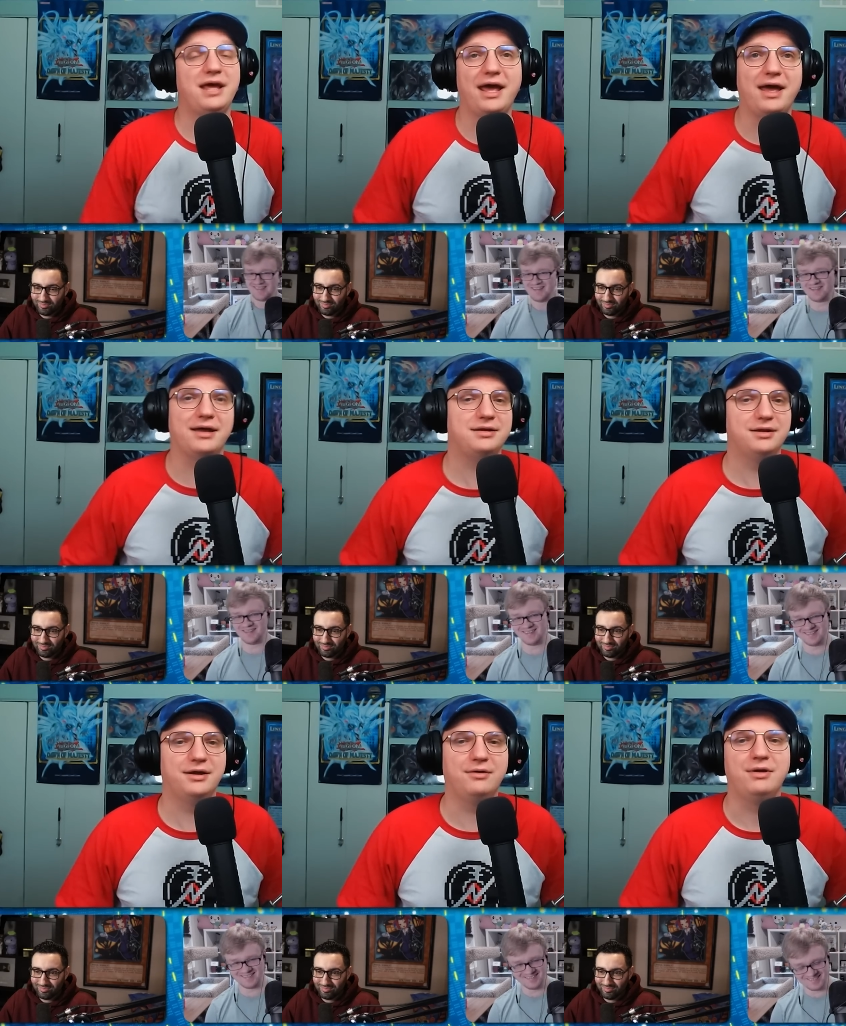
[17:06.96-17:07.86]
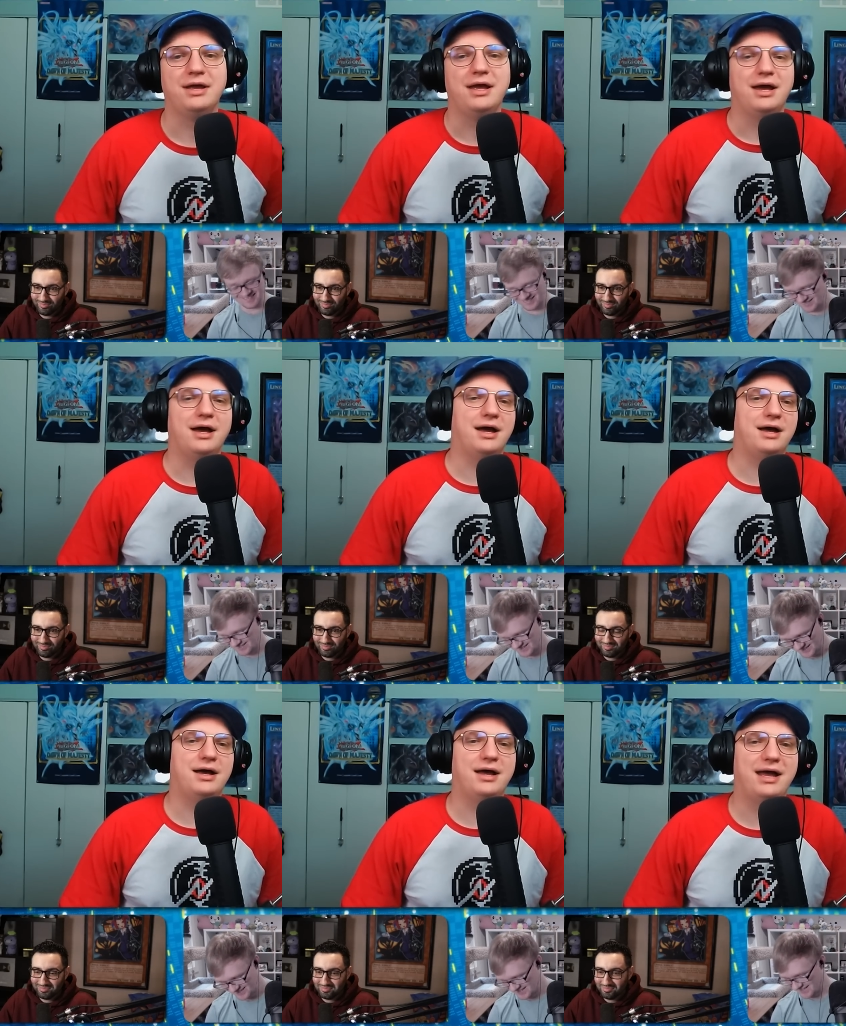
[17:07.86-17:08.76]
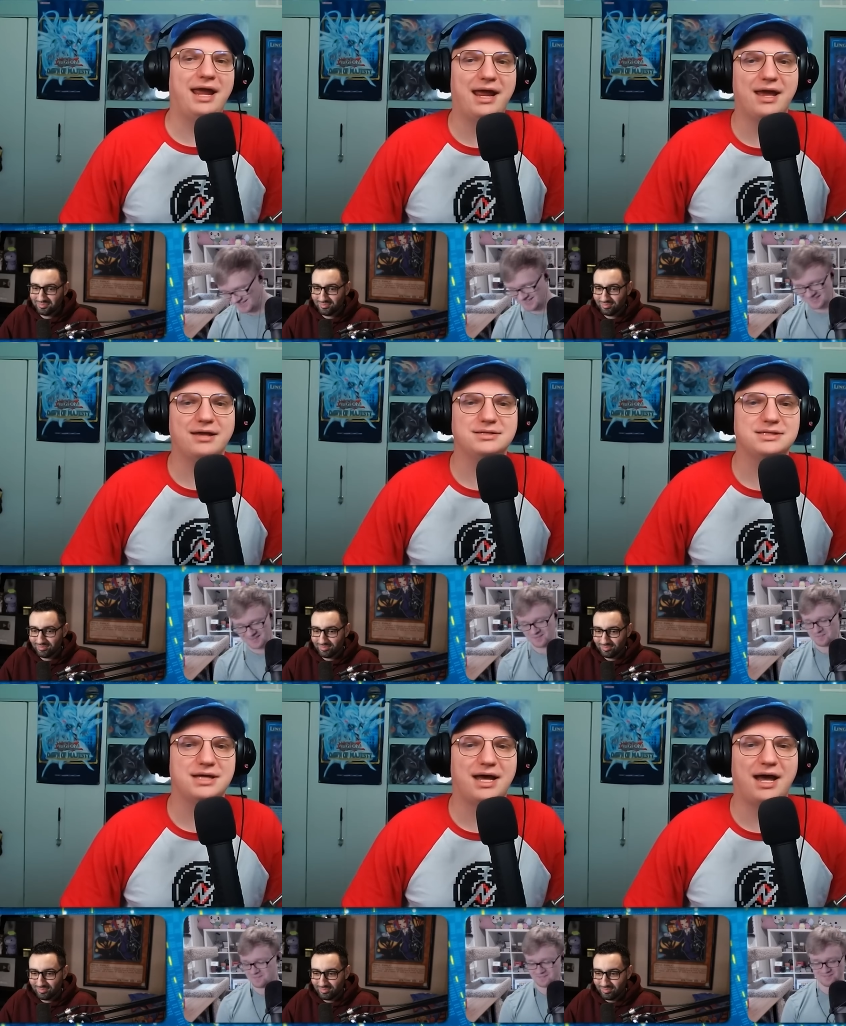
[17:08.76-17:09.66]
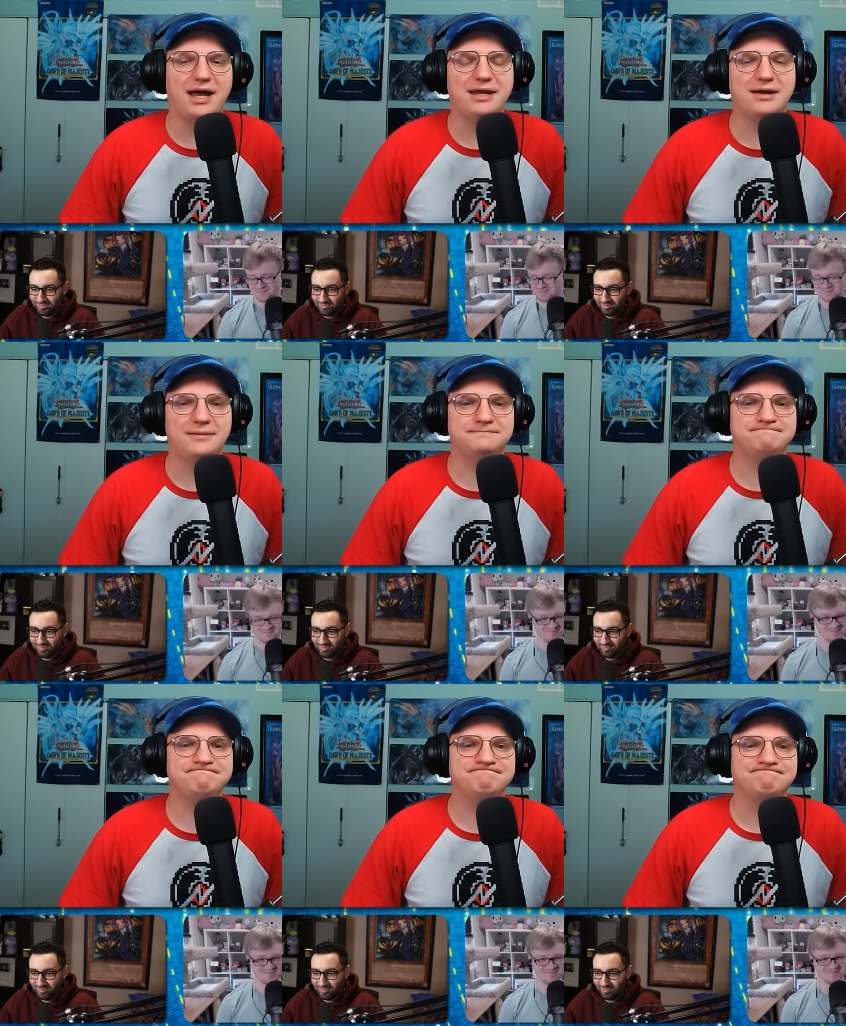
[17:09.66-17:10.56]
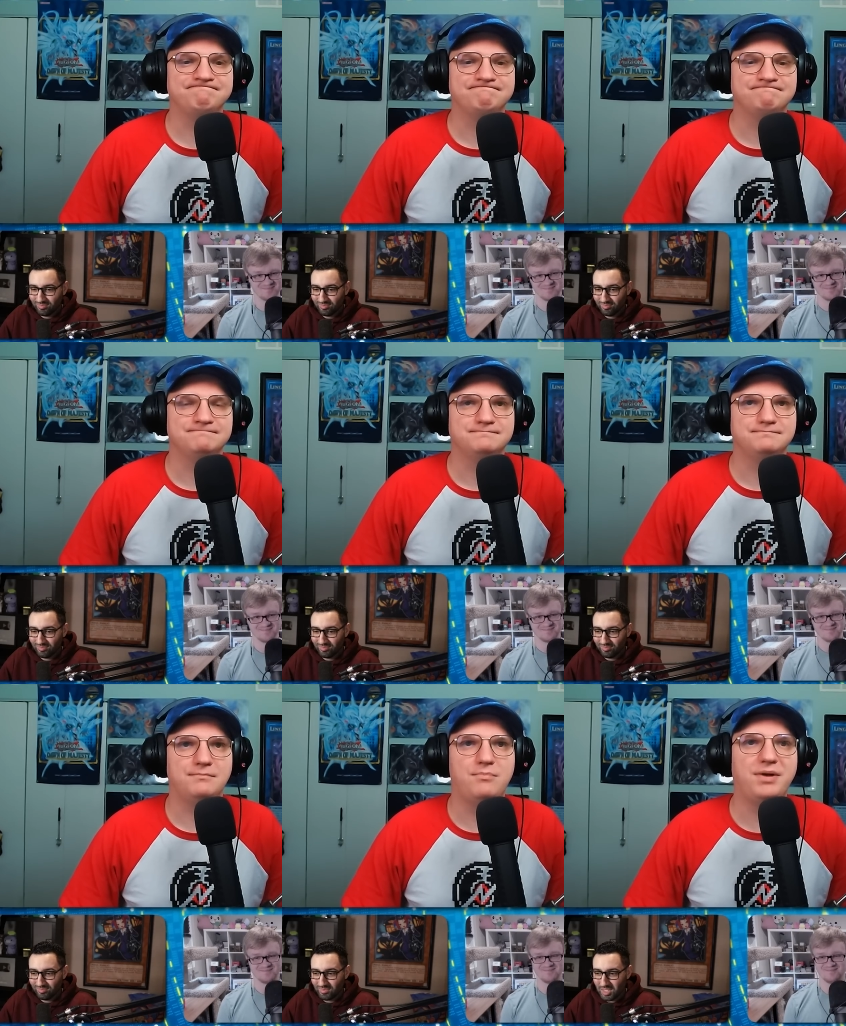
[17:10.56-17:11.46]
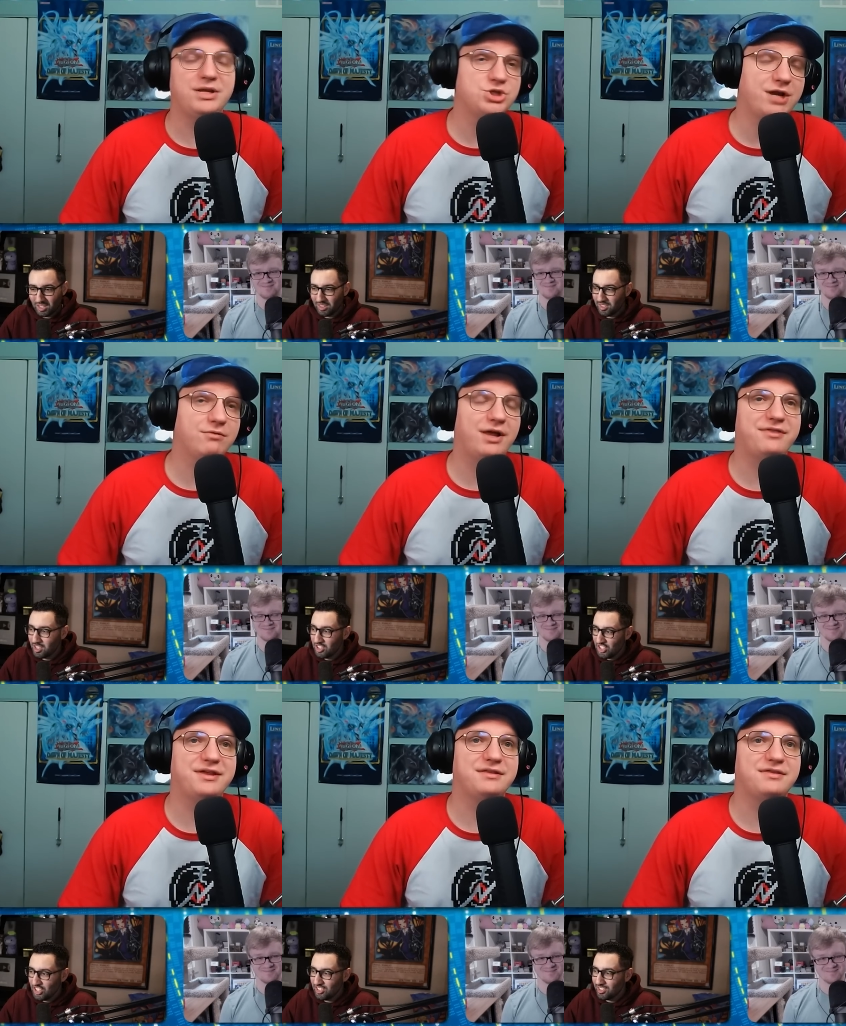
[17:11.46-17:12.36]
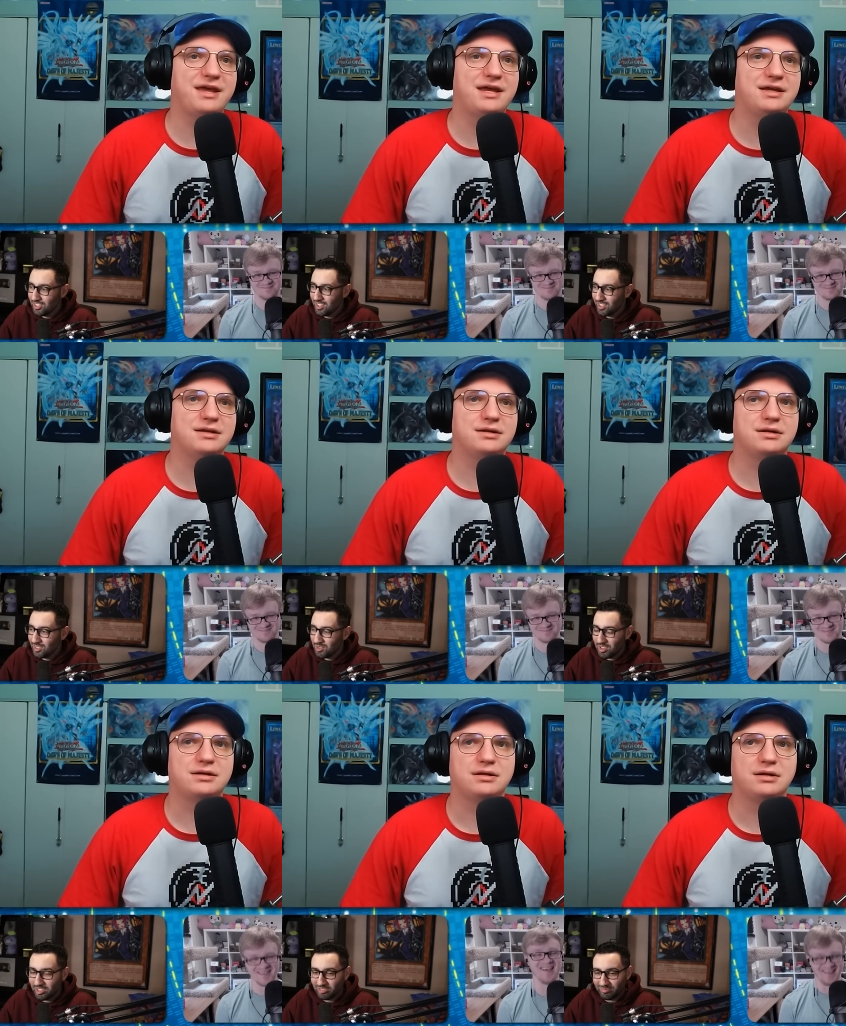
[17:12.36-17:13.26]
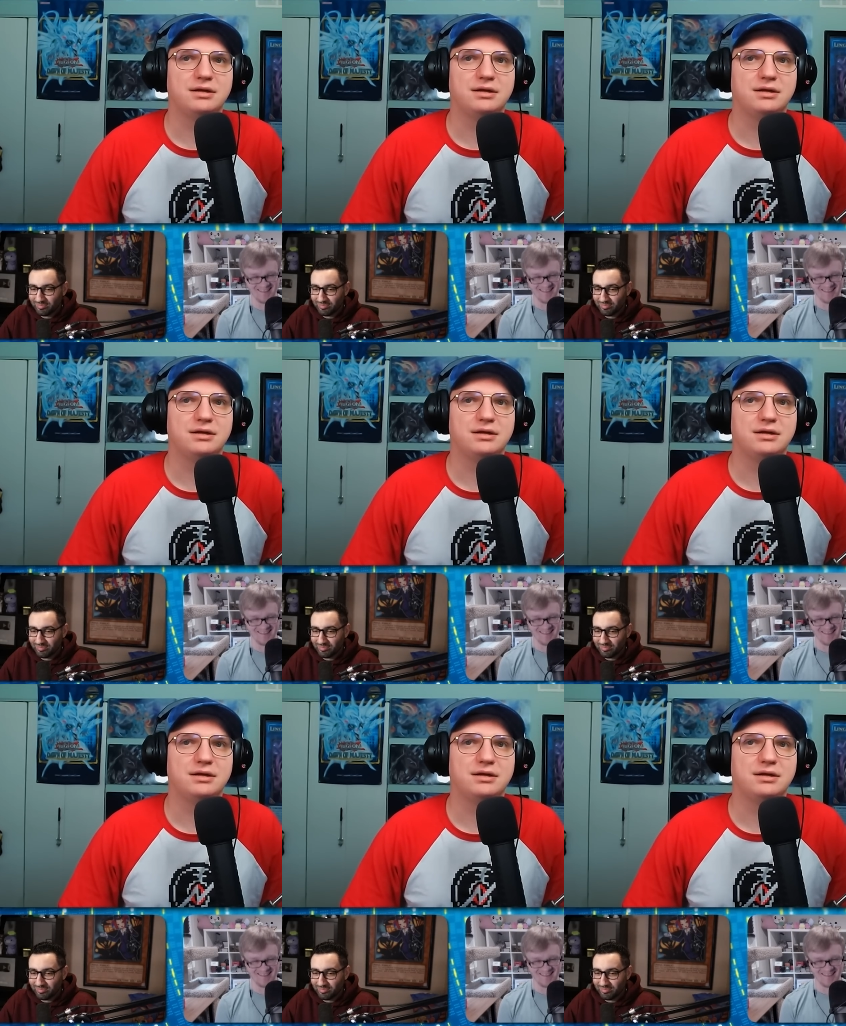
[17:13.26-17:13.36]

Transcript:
Speaker 1: yeah, you know. Uh, and I um like but in general, I think that they, right? yeah,